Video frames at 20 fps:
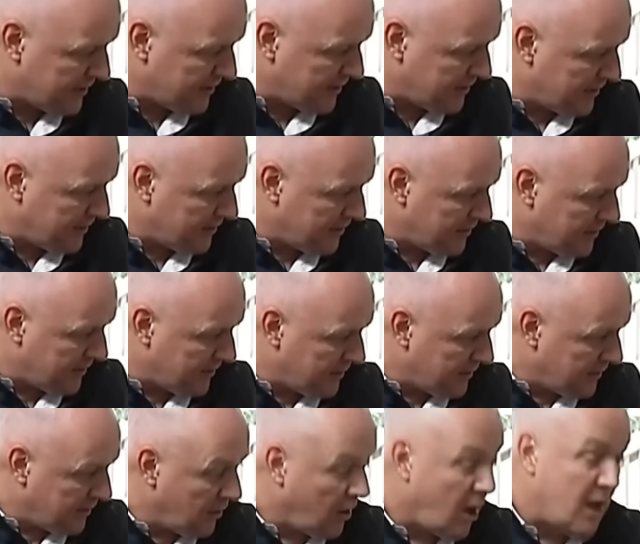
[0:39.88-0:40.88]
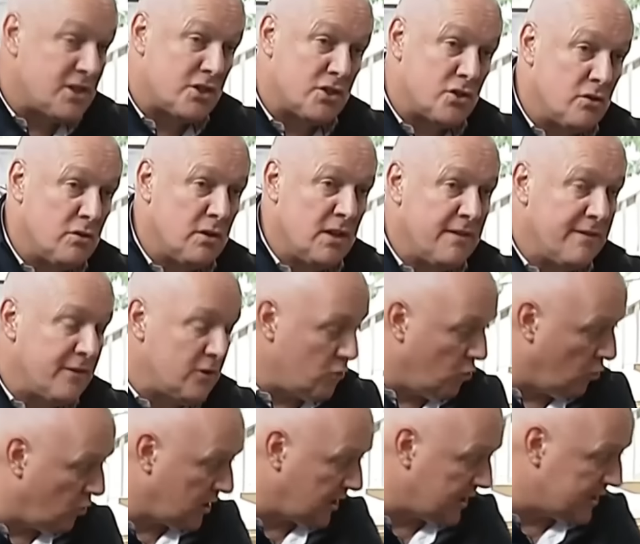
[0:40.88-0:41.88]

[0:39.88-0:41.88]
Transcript: Auckland? I do live in Auckland,